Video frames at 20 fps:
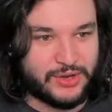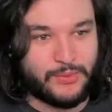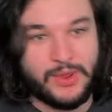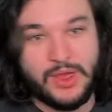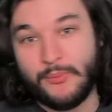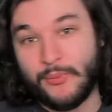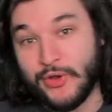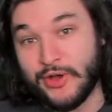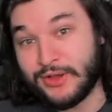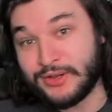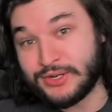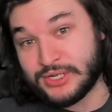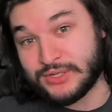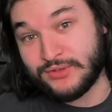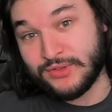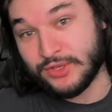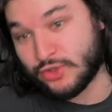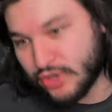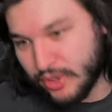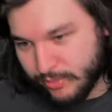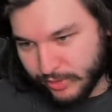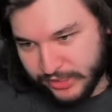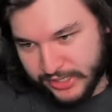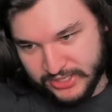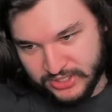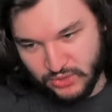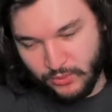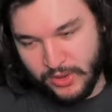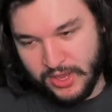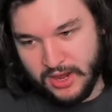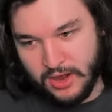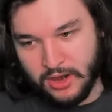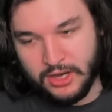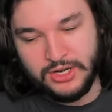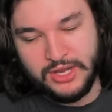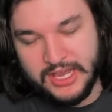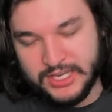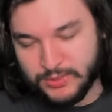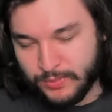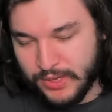like we apologize for the triple S awake
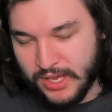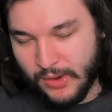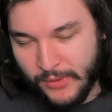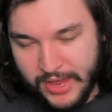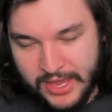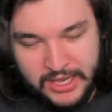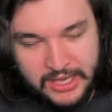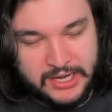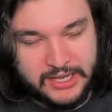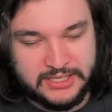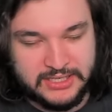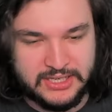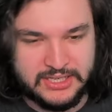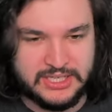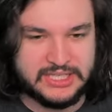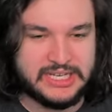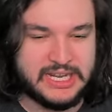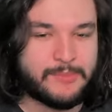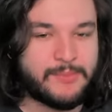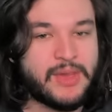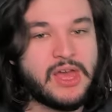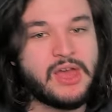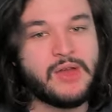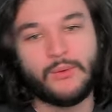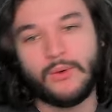or SP awakening system.